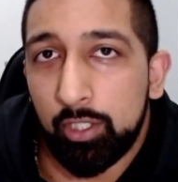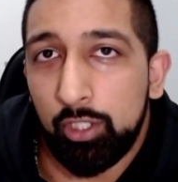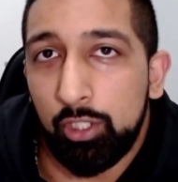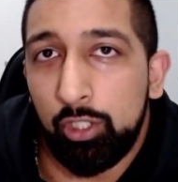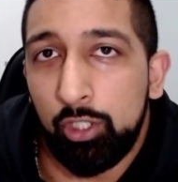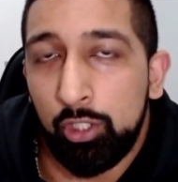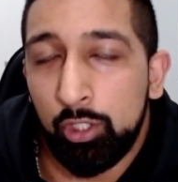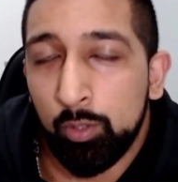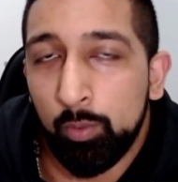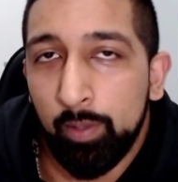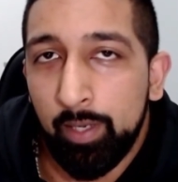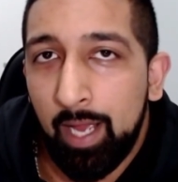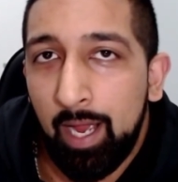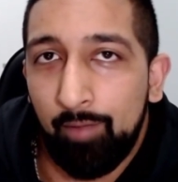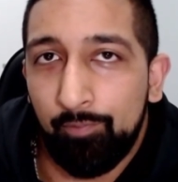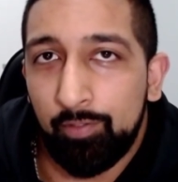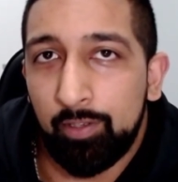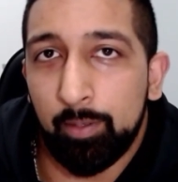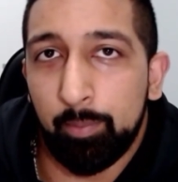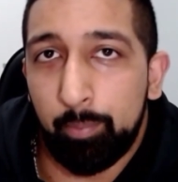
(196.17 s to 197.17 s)
You would
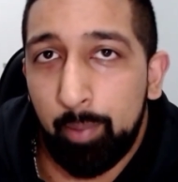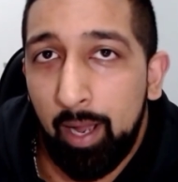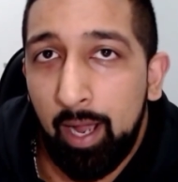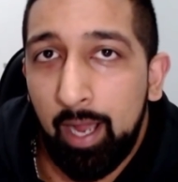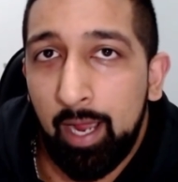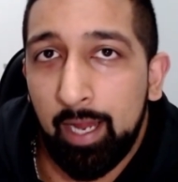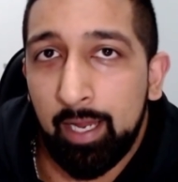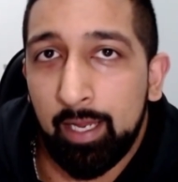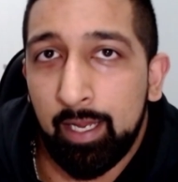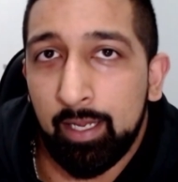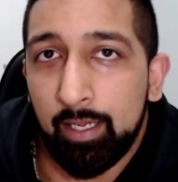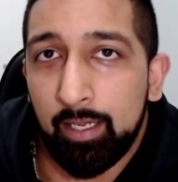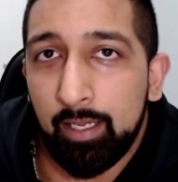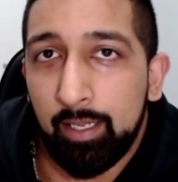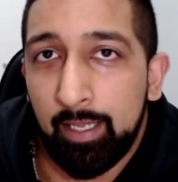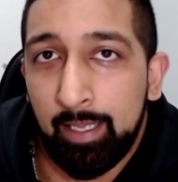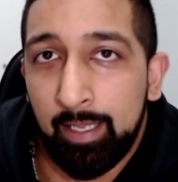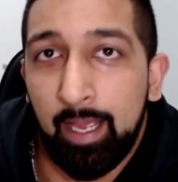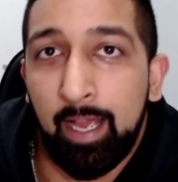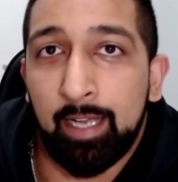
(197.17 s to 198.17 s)
have to buy
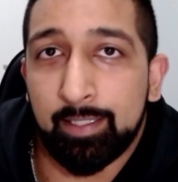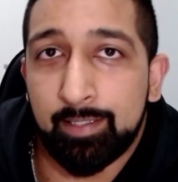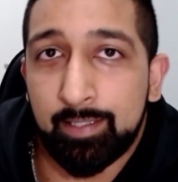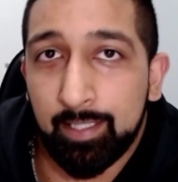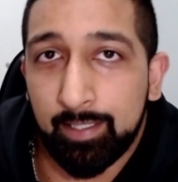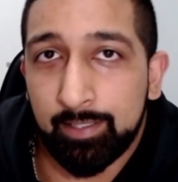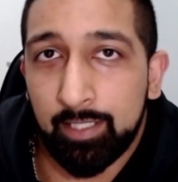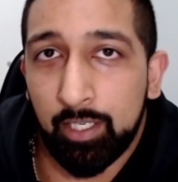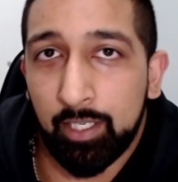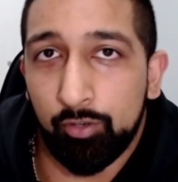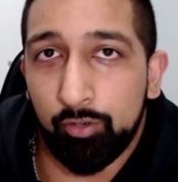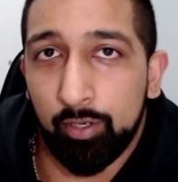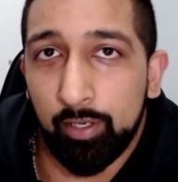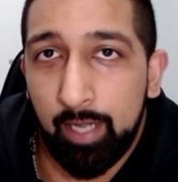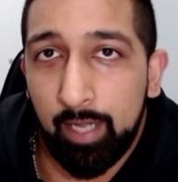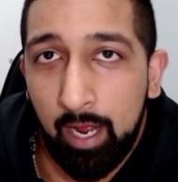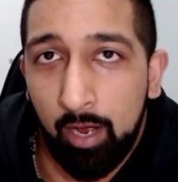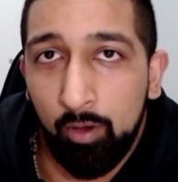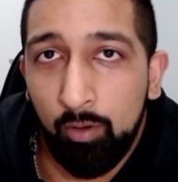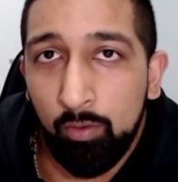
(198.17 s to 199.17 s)
it at $600
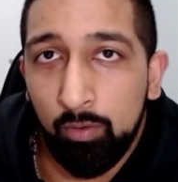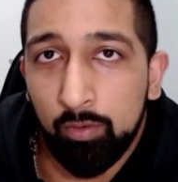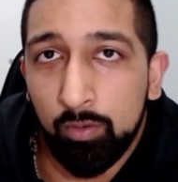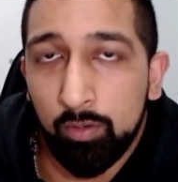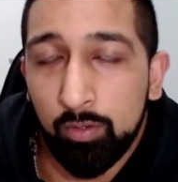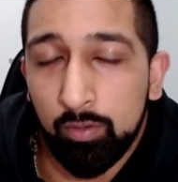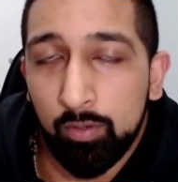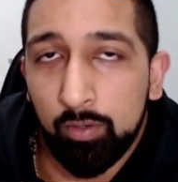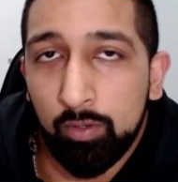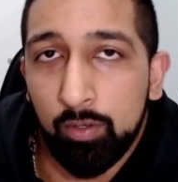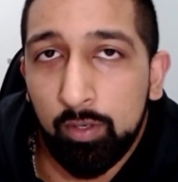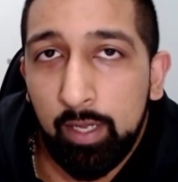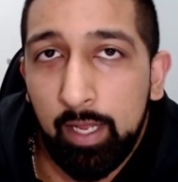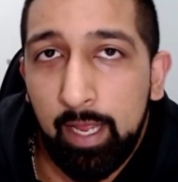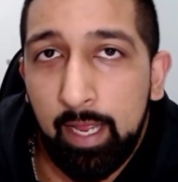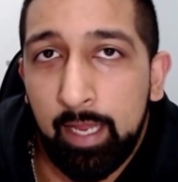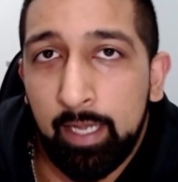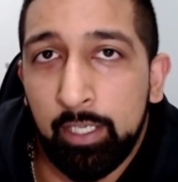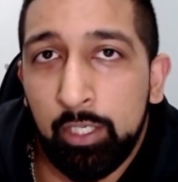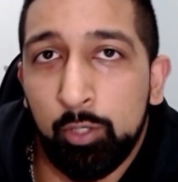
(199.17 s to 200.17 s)
now,
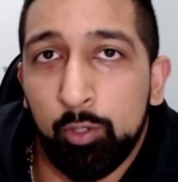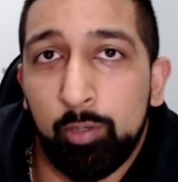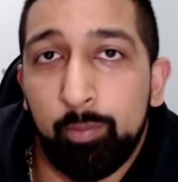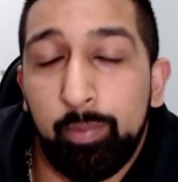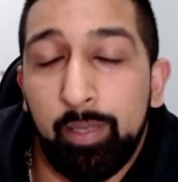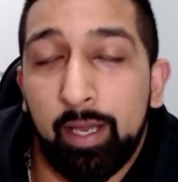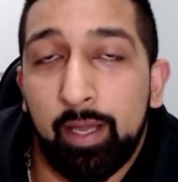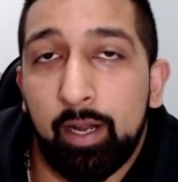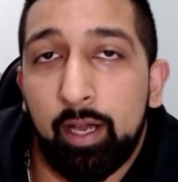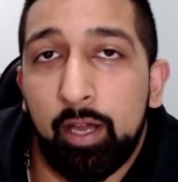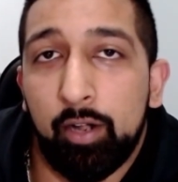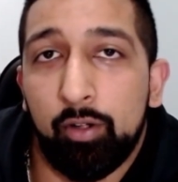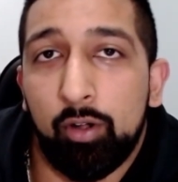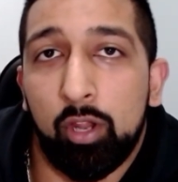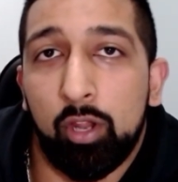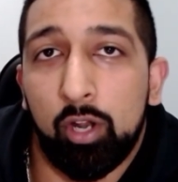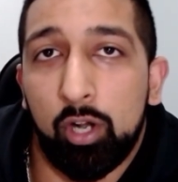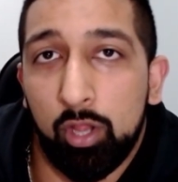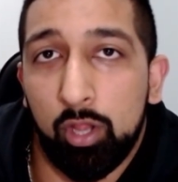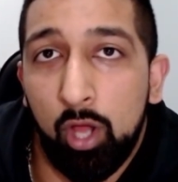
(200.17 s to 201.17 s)
and you would be at a
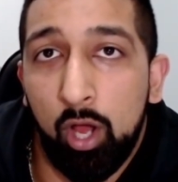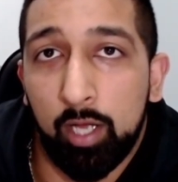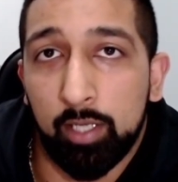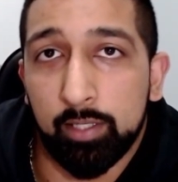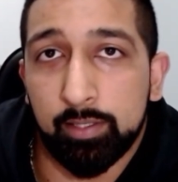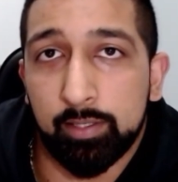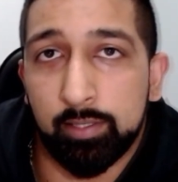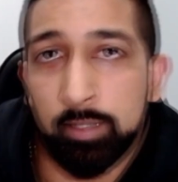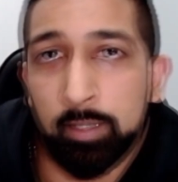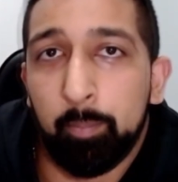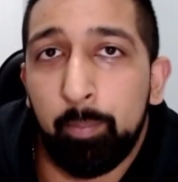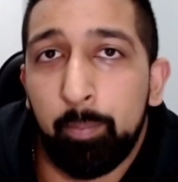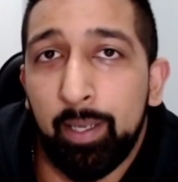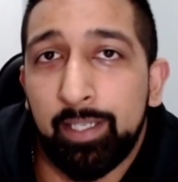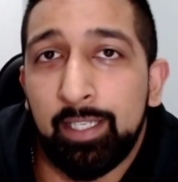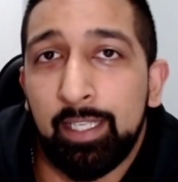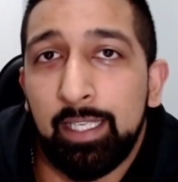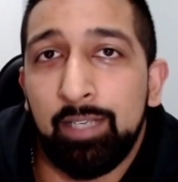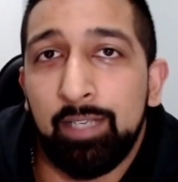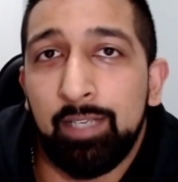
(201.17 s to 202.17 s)
$100 loss. But
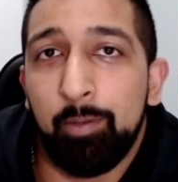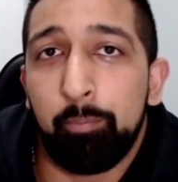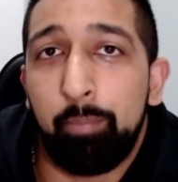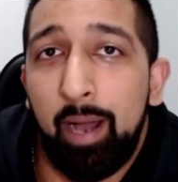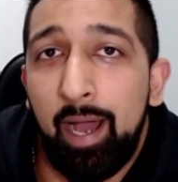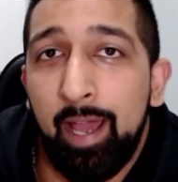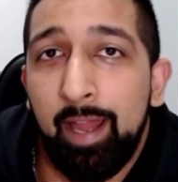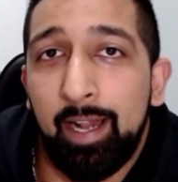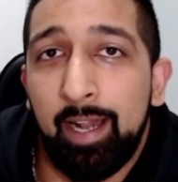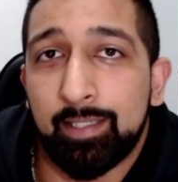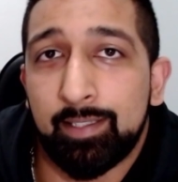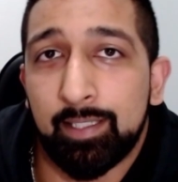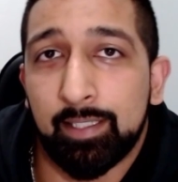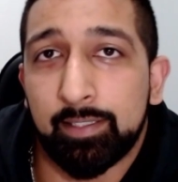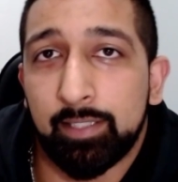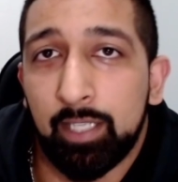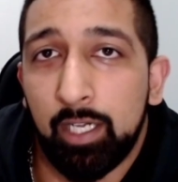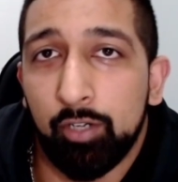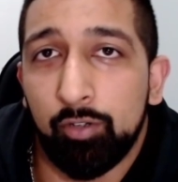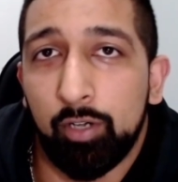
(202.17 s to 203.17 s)
to even buy it at
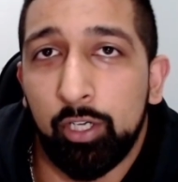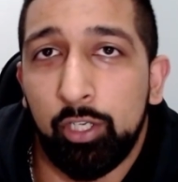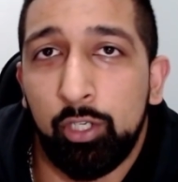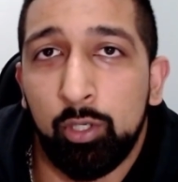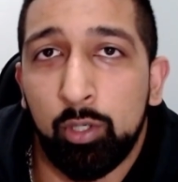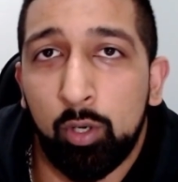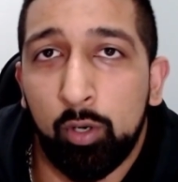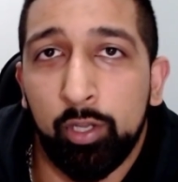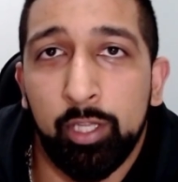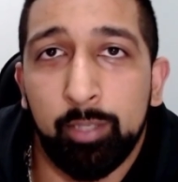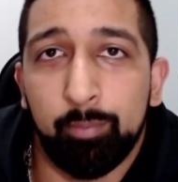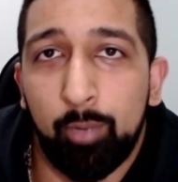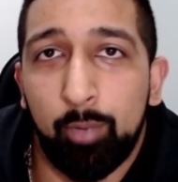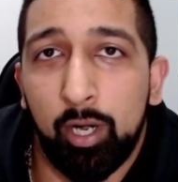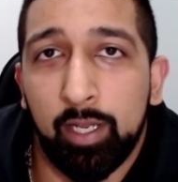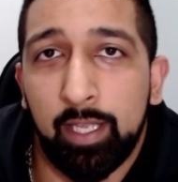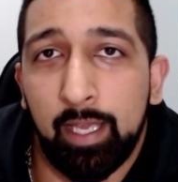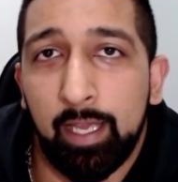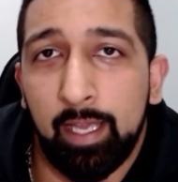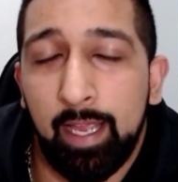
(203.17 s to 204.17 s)
$600, you go to the
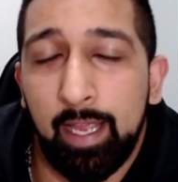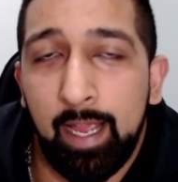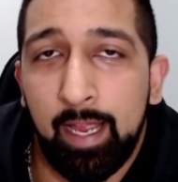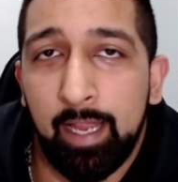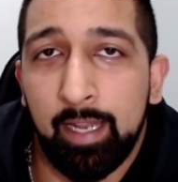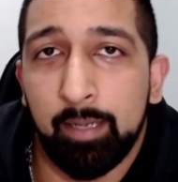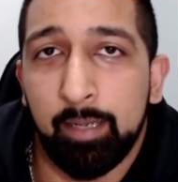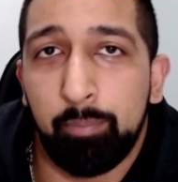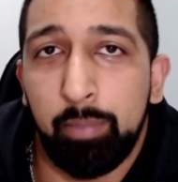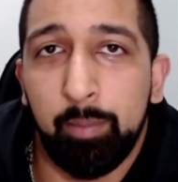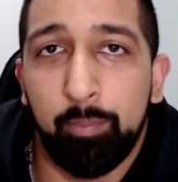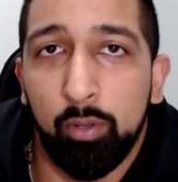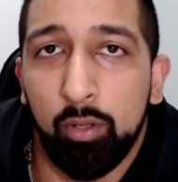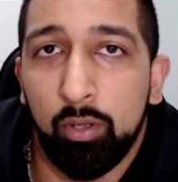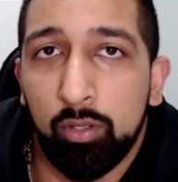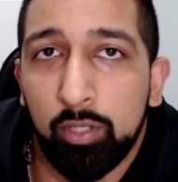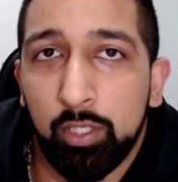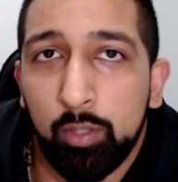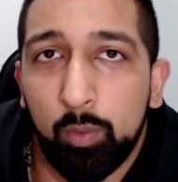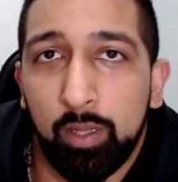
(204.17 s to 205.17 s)
market and people are
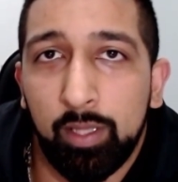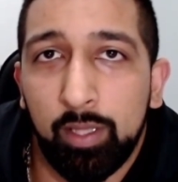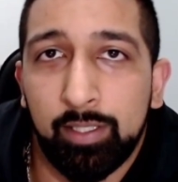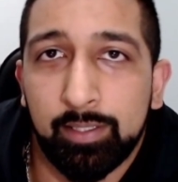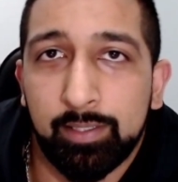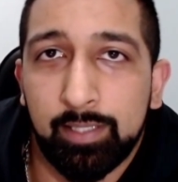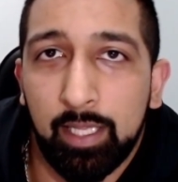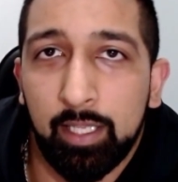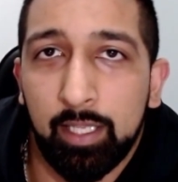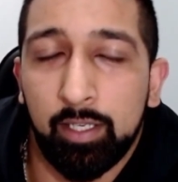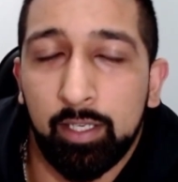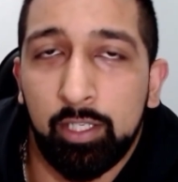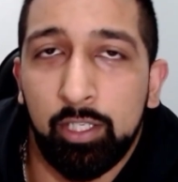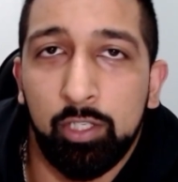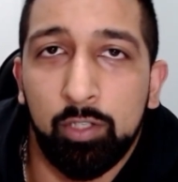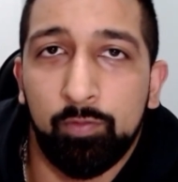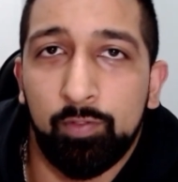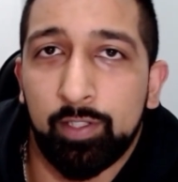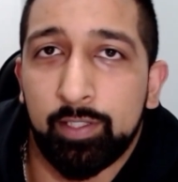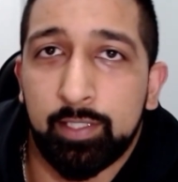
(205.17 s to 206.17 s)
only willing to sell it to
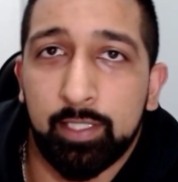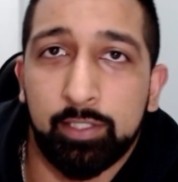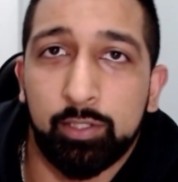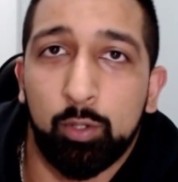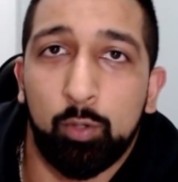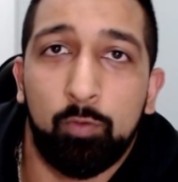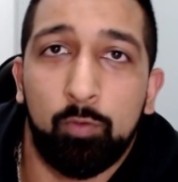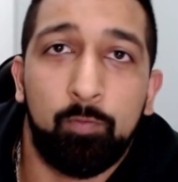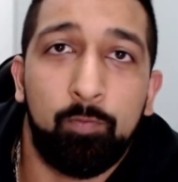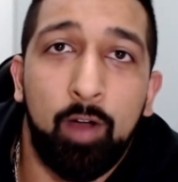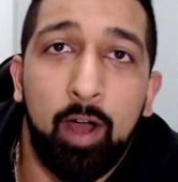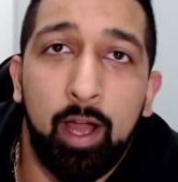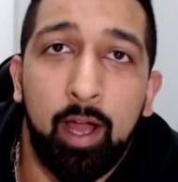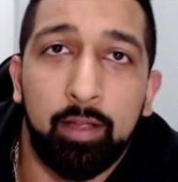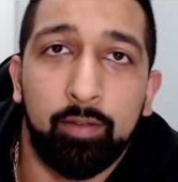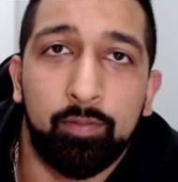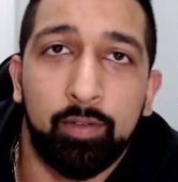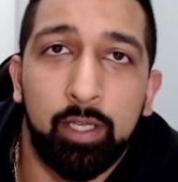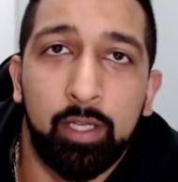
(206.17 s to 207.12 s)
you for $605.